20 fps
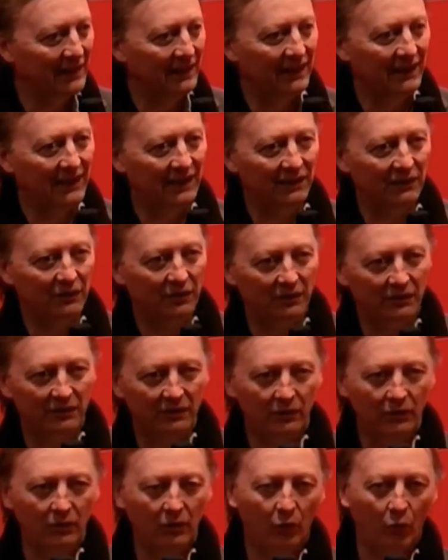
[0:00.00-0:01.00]
And
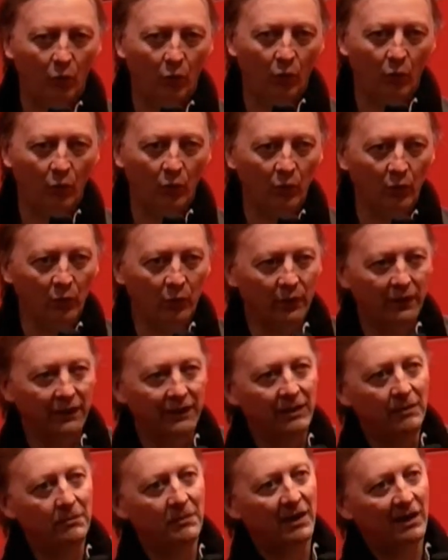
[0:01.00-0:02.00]
all
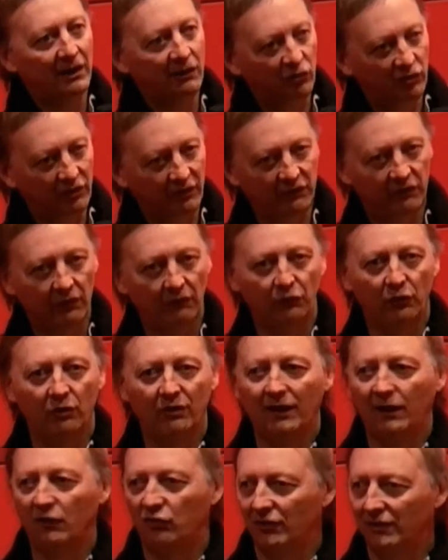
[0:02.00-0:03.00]
images of the
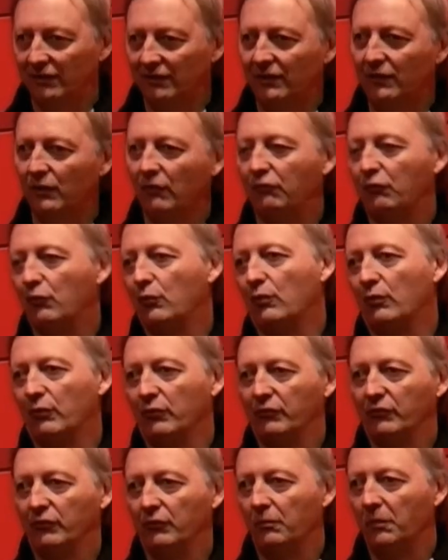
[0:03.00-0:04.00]
tragedy, of
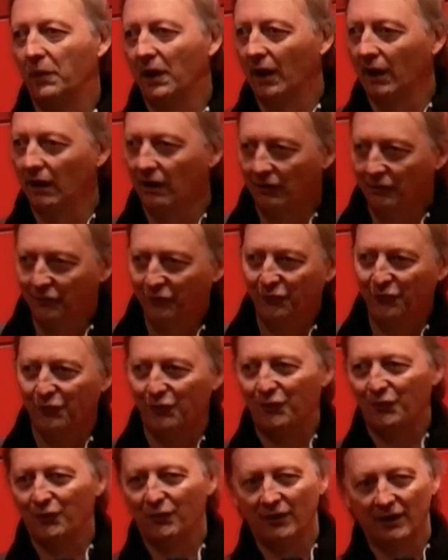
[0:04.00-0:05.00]
course, bells
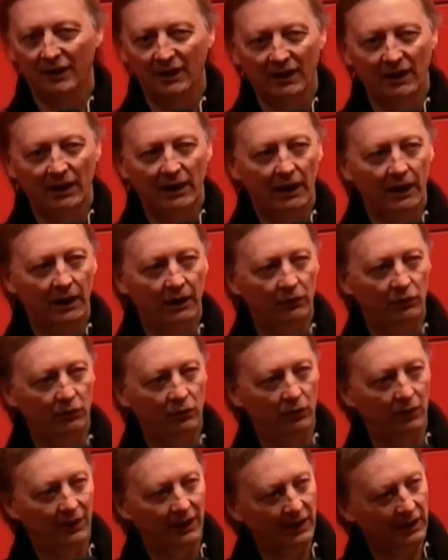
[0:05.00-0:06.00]
and
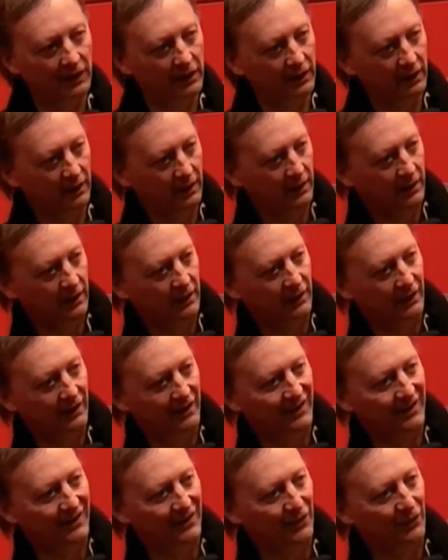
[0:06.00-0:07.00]
the leg
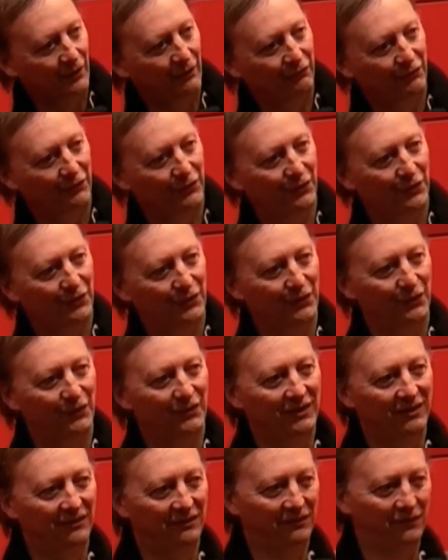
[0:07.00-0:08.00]
of
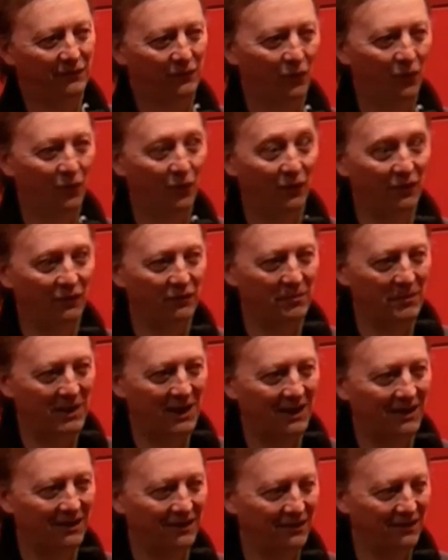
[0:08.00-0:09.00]
this old
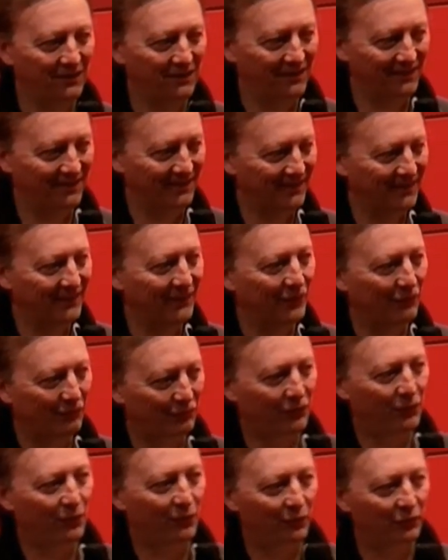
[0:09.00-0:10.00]
man, of
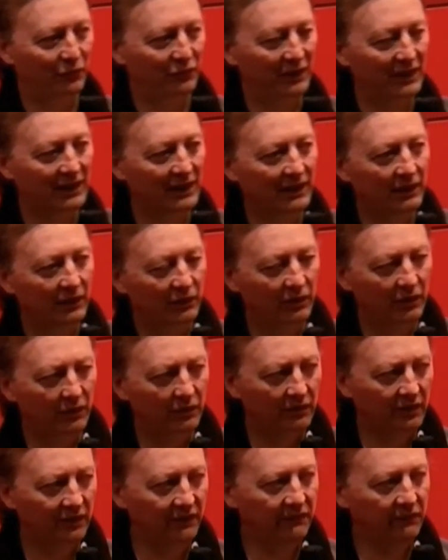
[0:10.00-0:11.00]
course.
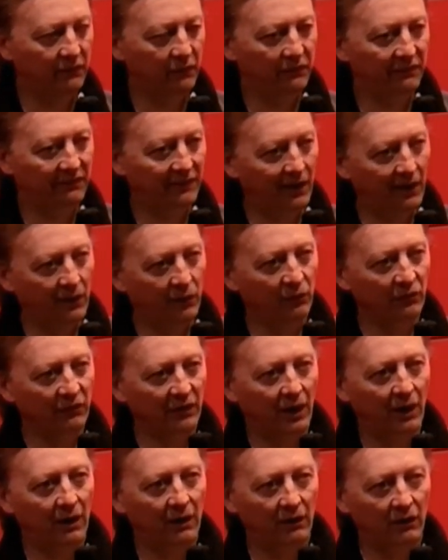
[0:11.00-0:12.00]
These sounds
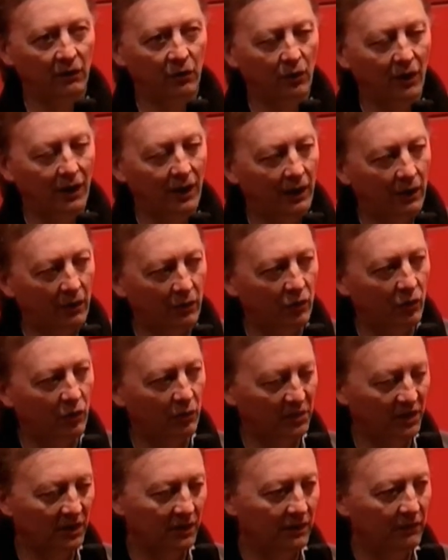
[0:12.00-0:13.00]
are
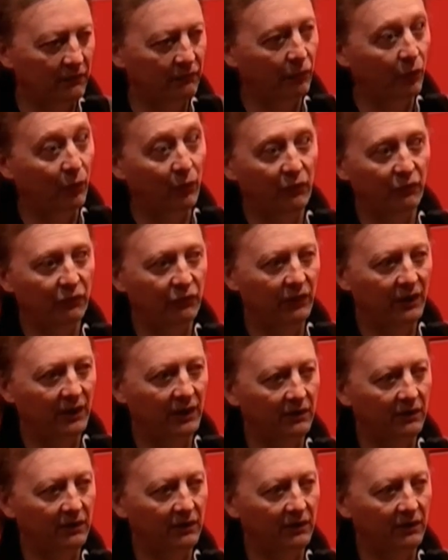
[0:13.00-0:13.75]
completely false.